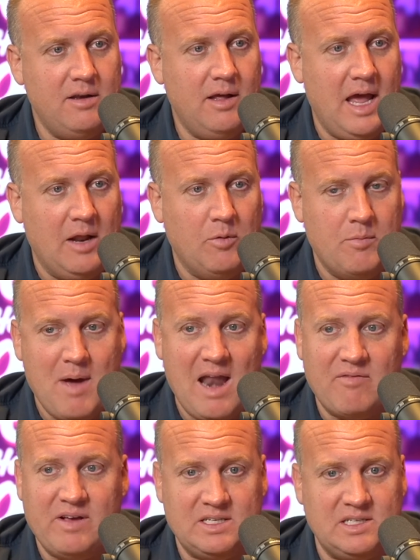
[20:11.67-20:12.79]
and it would
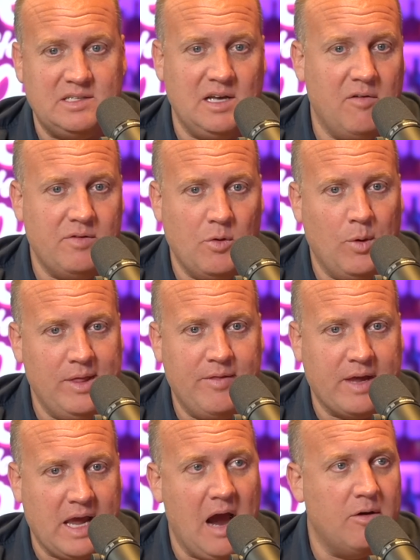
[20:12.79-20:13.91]
manifest itself in the way that they
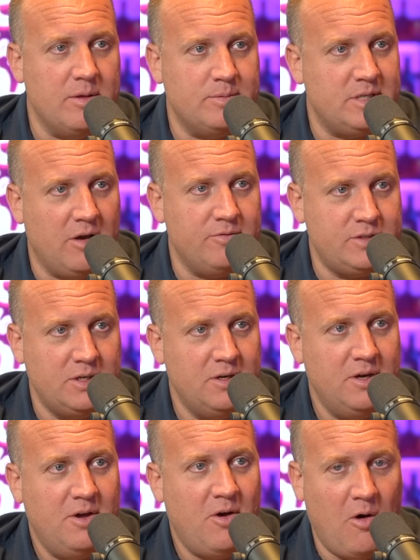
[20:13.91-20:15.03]
carry themselves
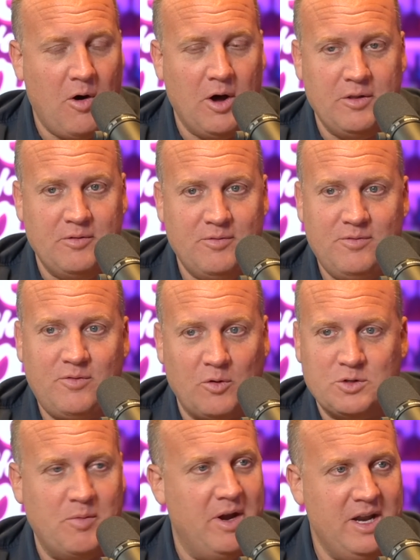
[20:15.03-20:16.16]
on social
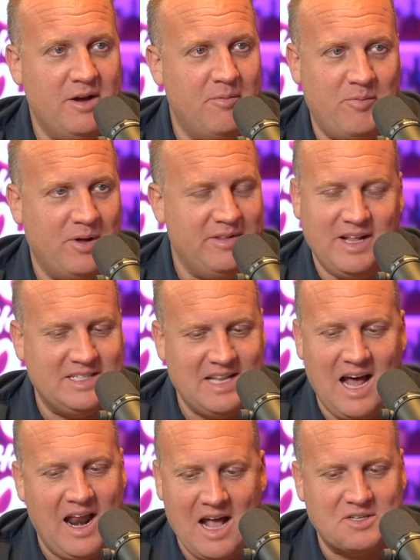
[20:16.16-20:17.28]
media, but that's not
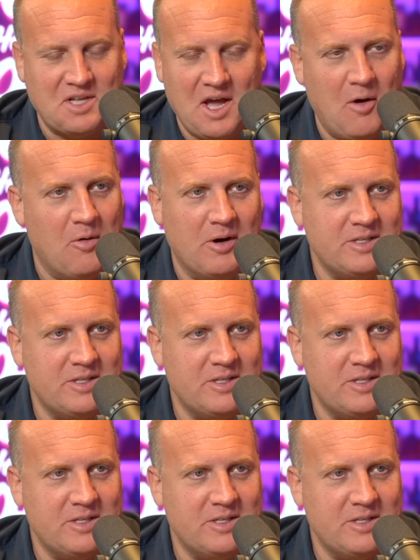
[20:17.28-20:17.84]
actually how it works.